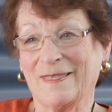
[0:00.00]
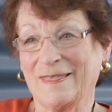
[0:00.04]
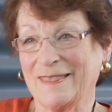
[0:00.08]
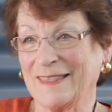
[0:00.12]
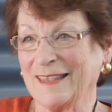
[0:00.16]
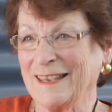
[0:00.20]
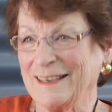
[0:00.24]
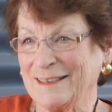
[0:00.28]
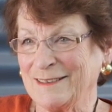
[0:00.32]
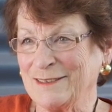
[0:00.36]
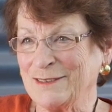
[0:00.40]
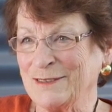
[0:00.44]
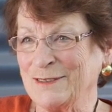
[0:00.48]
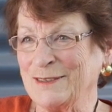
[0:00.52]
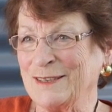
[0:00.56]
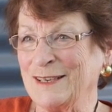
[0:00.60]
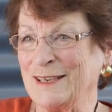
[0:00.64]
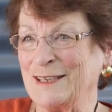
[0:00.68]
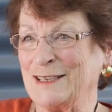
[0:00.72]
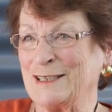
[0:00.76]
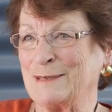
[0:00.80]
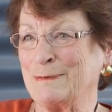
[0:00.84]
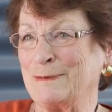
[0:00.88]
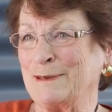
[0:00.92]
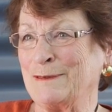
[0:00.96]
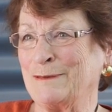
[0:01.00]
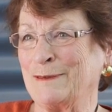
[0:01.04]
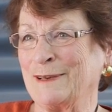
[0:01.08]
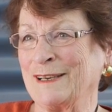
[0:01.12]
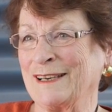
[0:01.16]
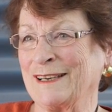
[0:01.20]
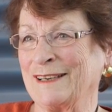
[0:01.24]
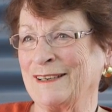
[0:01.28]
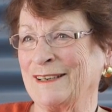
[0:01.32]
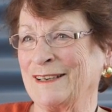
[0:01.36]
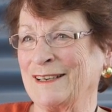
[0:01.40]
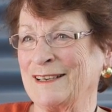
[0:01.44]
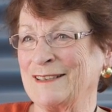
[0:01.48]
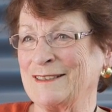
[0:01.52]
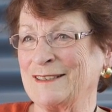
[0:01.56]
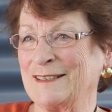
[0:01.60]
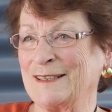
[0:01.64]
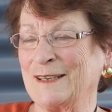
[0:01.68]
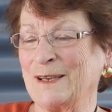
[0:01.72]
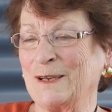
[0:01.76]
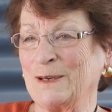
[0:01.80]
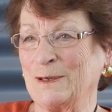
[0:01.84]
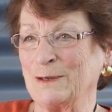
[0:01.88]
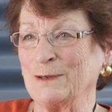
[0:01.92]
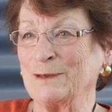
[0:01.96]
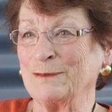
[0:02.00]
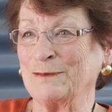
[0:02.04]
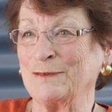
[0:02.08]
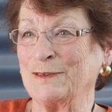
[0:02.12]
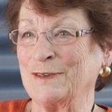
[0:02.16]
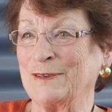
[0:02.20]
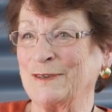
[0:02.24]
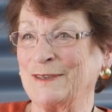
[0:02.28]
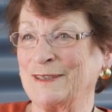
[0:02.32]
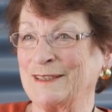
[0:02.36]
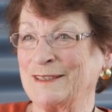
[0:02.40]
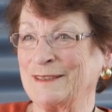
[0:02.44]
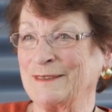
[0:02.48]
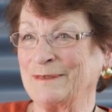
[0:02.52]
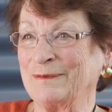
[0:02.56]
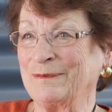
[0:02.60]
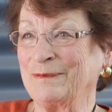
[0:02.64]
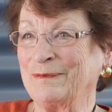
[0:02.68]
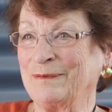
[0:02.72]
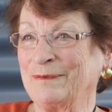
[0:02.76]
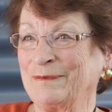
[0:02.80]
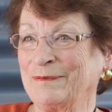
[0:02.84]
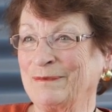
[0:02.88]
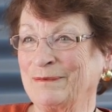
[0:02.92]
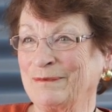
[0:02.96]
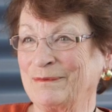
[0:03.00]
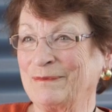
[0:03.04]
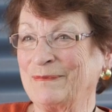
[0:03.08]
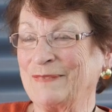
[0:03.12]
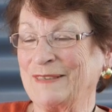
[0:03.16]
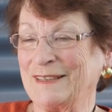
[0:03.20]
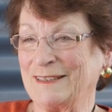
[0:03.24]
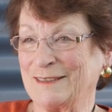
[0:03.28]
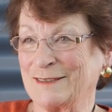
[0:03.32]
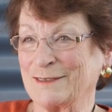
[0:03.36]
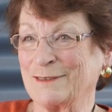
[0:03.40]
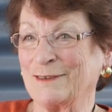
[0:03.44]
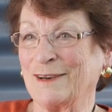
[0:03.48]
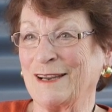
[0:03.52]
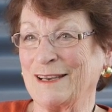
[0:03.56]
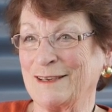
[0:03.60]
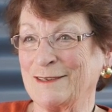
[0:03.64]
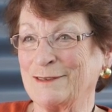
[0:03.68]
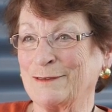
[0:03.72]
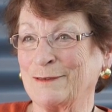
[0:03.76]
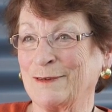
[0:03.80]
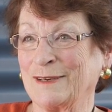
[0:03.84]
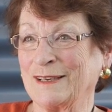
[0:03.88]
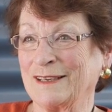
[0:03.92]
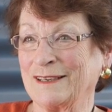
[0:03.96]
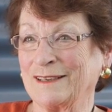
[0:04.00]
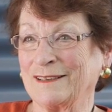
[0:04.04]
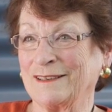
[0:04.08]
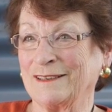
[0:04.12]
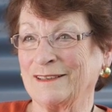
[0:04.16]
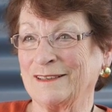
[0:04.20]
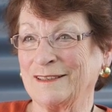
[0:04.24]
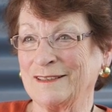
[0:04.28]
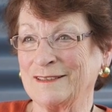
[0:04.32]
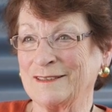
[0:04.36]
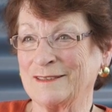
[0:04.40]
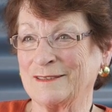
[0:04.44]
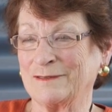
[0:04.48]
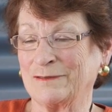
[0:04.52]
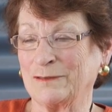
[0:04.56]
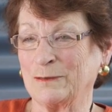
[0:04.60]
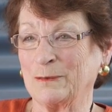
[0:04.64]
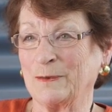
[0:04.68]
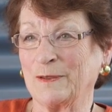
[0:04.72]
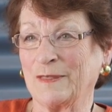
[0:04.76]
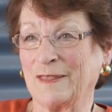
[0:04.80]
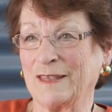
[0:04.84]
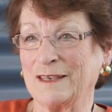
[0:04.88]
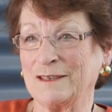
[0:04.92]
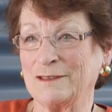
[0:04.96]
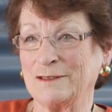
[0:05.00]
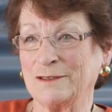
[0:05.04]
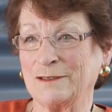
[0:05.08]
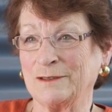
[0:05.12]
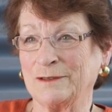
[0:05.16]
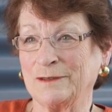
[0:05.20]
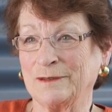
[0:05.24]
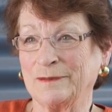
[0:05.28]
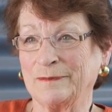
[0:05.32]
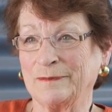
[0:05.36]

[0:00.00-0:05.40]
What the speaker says: They do need to be recognised. They don't look for it, but it's great to recognise for what they do.